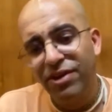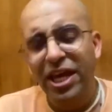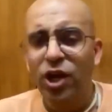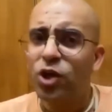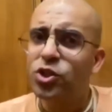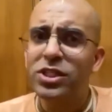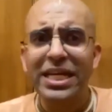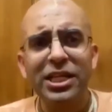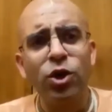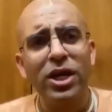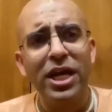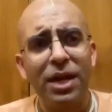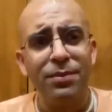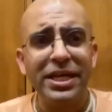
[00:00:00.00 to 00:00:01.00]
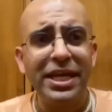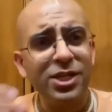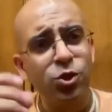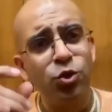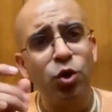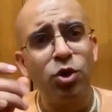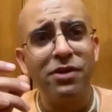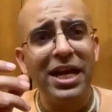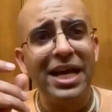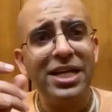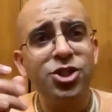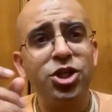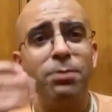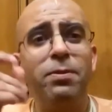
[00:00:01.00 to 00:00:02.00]
We can also sing the holy name in case you don't feel
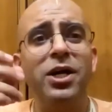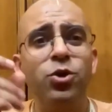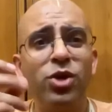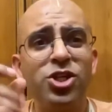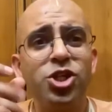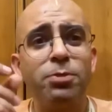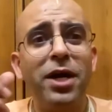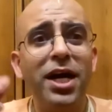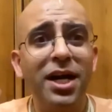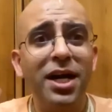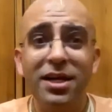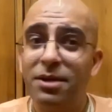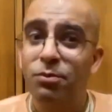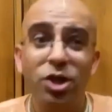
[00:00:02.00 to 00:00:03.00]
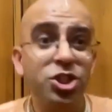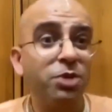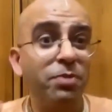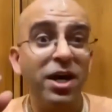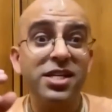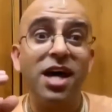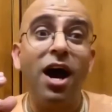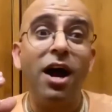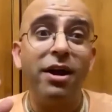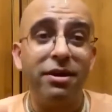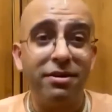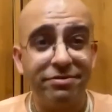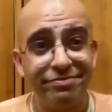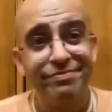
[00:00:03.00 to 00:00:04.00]
like Japa, doing Japa, because Japa is
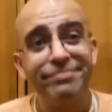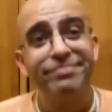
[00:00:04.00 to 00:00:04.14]
hard.